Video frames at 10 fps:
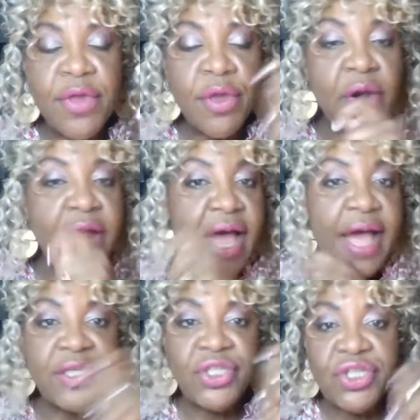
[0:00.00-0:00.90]
your
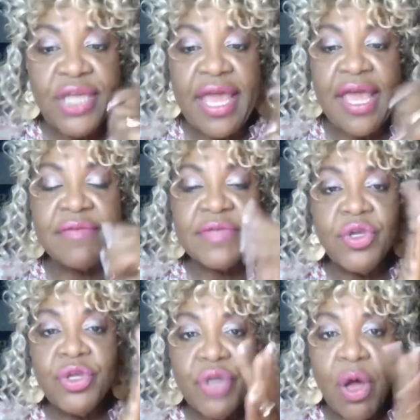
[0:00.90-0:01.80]
guy shaves,
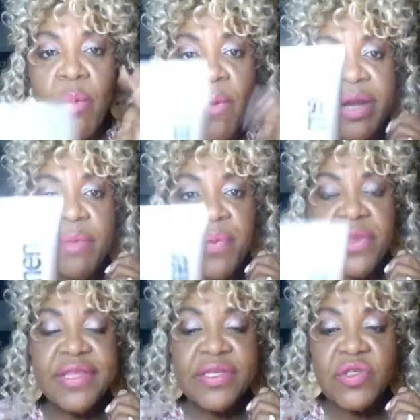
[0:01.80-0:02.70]
you don't want to
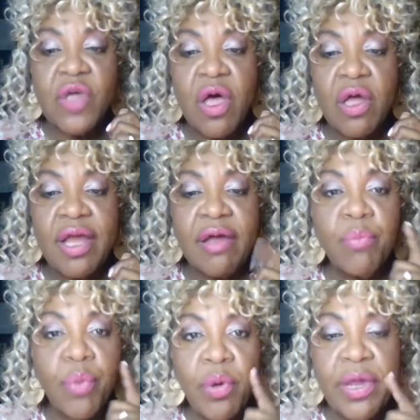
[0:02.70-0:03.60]
put this on on
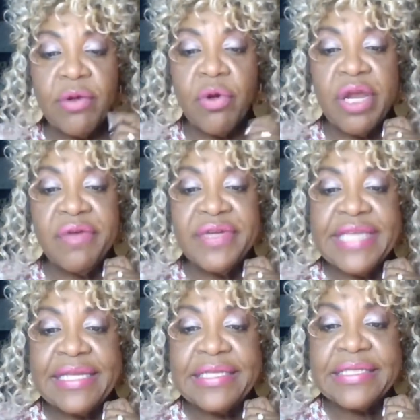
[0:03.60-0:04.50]
broken or
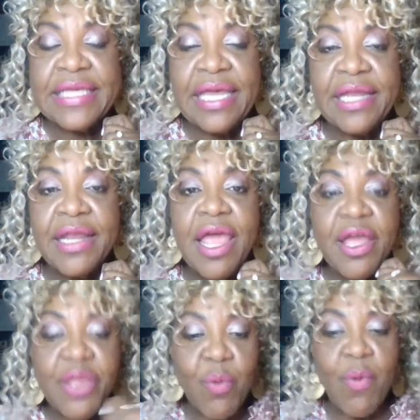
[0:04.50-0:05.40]
irritated skin.
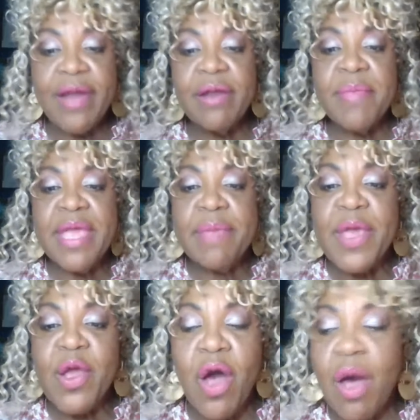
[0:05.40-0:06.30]
You want to maybe
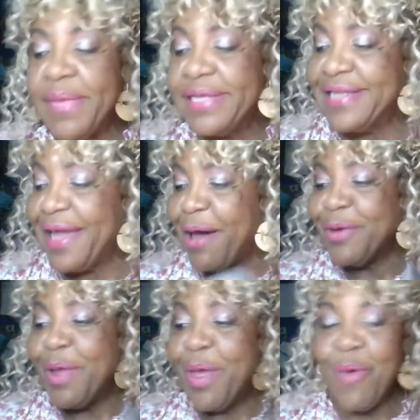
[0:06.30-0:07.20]
calm it
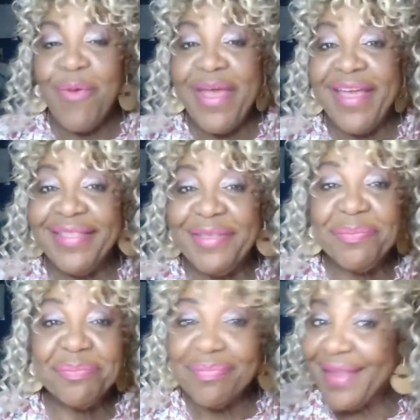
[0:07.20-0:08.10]
down with
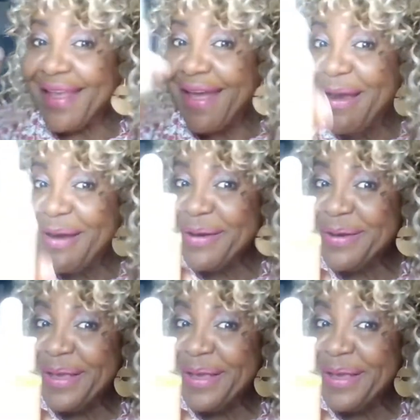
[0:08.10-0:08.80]
our